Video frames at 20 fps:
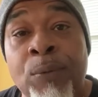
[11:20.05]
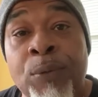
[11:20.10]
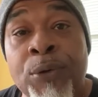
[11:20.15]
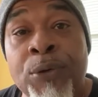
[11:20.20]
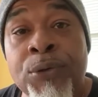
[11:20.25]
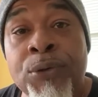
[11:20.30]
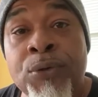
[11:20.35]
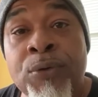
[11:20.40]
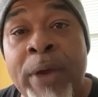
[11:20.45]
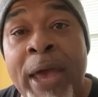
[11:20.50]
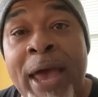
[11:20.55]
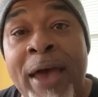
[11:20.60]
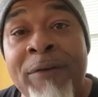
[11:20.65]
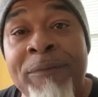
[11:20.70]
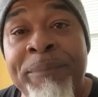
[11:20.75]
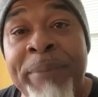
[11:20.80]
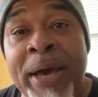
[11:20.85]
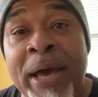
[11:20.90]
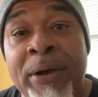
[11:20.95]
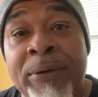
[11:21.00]
will you
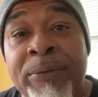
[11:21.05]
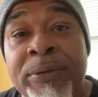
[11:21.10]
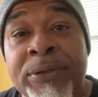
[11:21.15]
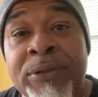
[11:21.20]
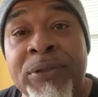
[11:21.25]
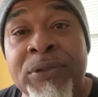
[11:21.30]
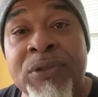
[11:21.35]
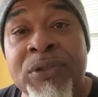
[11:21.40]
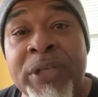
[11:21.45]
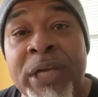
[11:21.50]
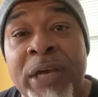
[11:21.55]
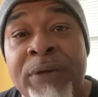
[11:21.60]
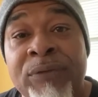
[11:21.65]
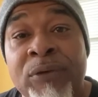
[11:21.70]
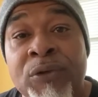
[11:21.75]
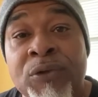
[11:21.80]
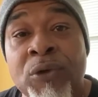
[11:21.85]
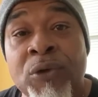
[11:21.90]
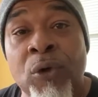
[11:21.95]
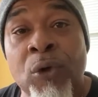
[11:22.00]
have batteries to save
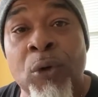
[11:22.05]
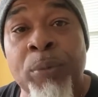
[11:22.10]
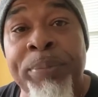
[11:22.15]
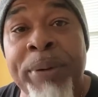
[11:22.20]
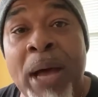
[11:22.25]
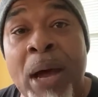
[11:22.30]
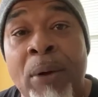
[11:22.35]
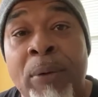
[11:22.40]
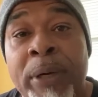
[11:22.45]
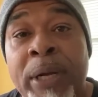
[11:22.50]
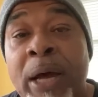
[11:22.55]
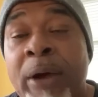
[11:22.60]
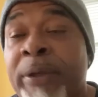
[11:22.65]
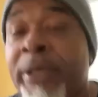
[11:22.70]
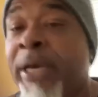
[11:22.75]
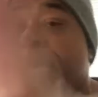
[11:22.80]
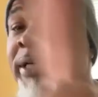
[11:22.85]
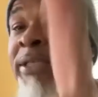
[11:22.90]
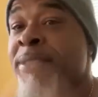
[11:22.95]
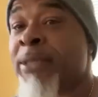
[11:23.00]
your solar power now?
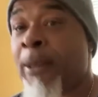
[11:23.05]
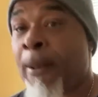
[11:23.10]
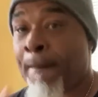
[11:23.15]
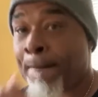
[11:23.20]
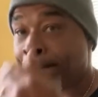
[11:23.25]
Yes.